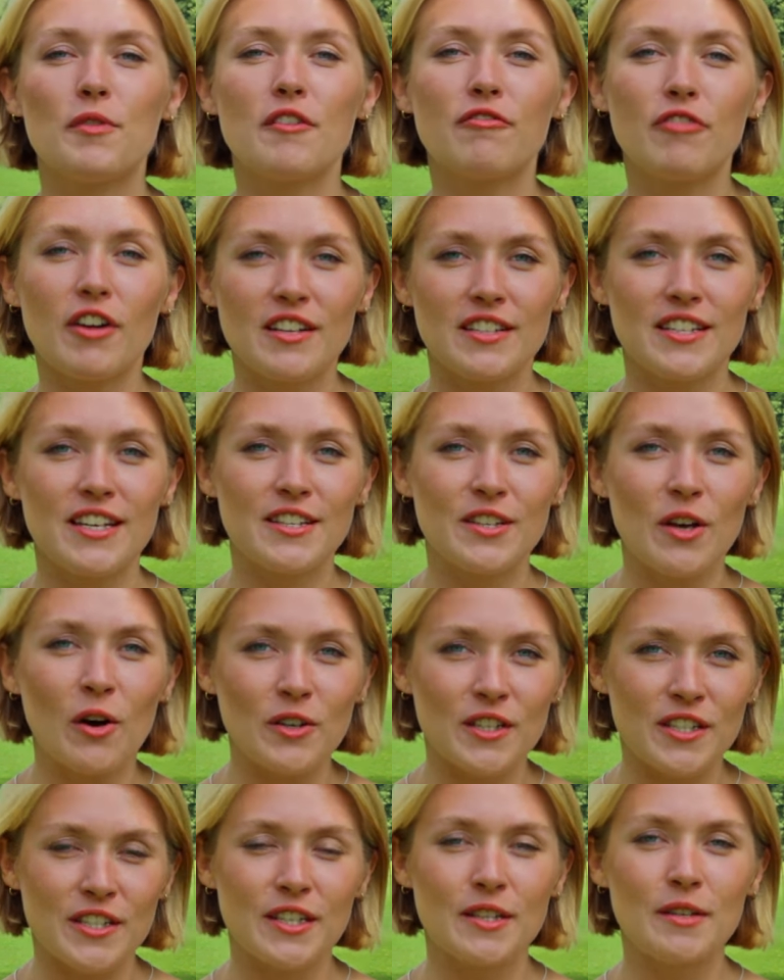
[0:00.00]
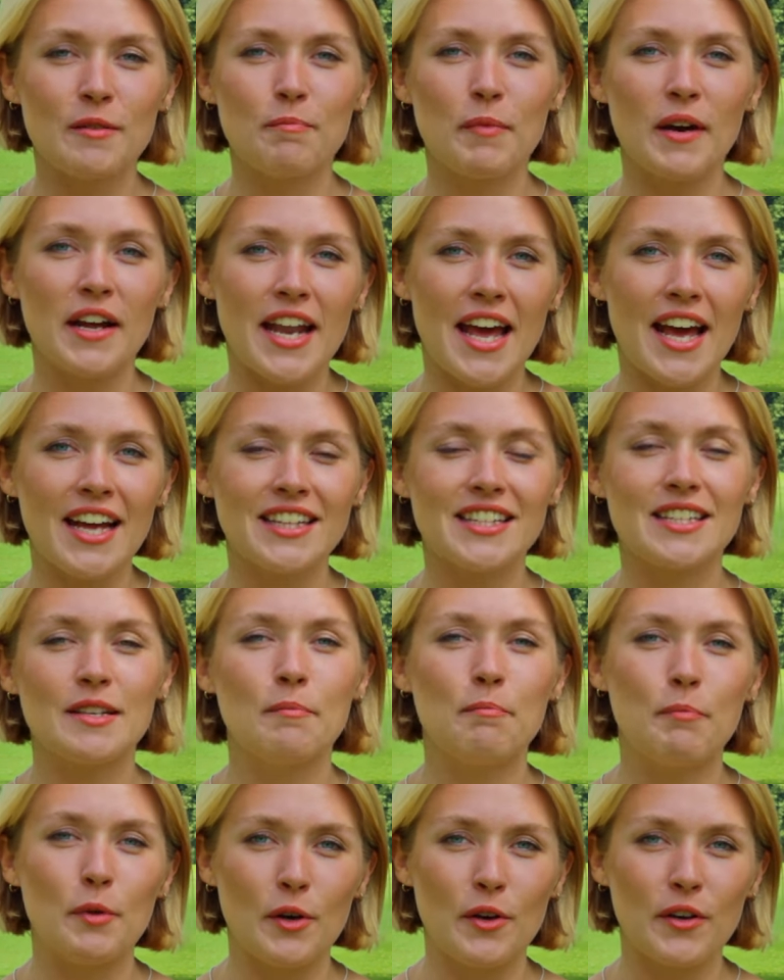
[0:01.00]
the Frances Hodgson Burnett
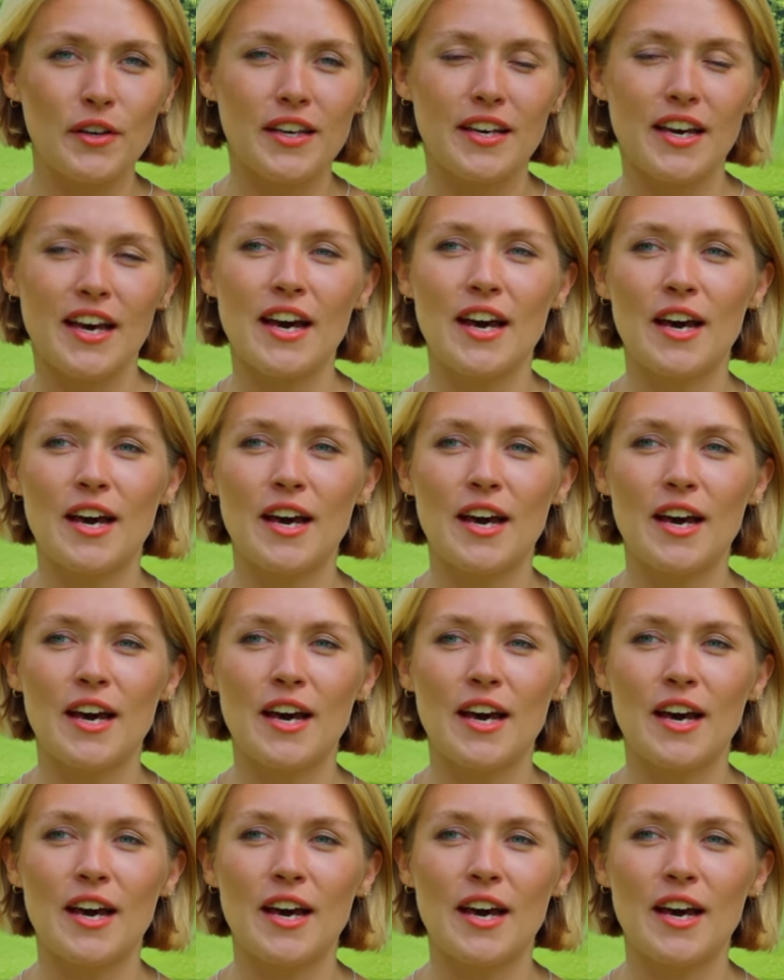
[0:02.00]
book,